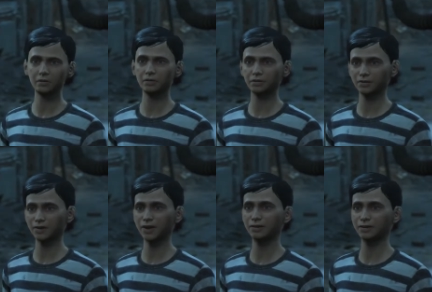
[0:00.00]
wait about
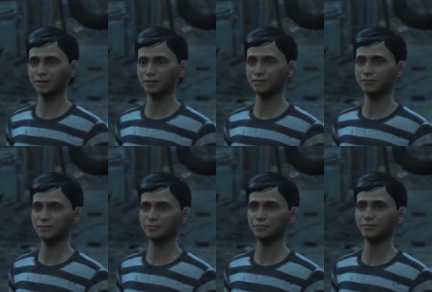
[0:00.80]
24
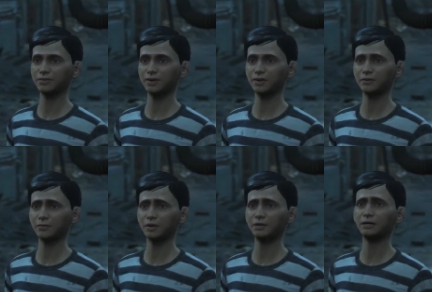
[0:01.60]
in-game hours,
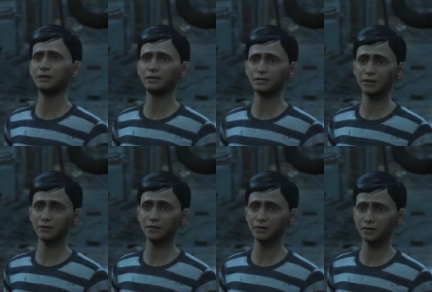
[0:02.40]
and then talk to
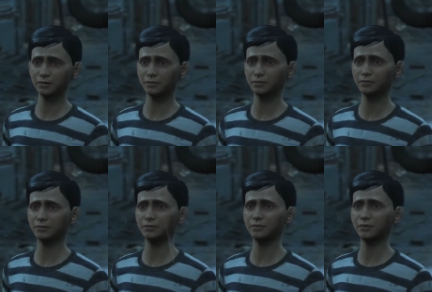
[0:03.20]
him again.
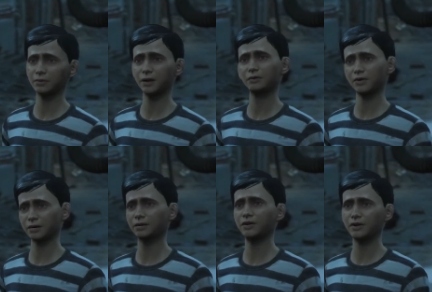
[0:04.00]
And then you'll want to
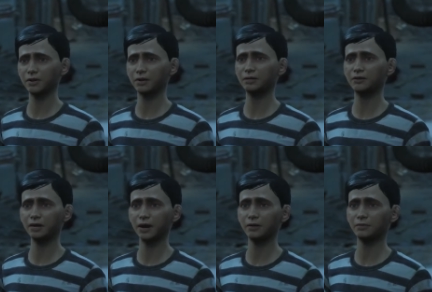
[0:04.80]
give him the
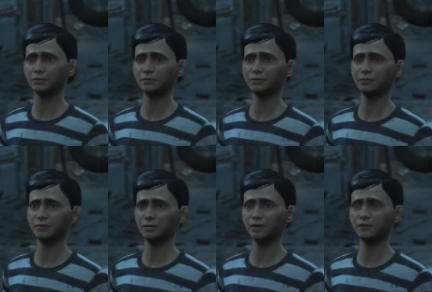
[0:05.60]
parts,
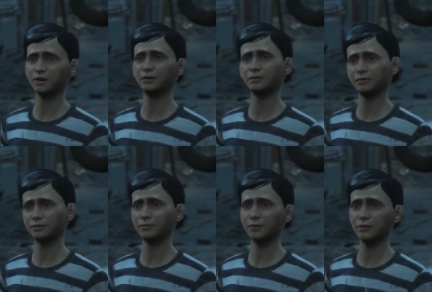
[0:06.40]
you'll receive
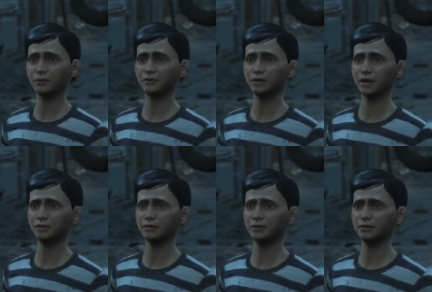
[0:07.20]
the
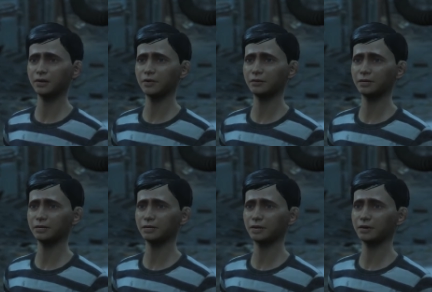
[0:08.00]
gift or whatever he
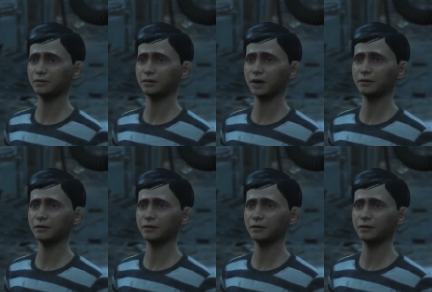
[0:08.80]
gave you,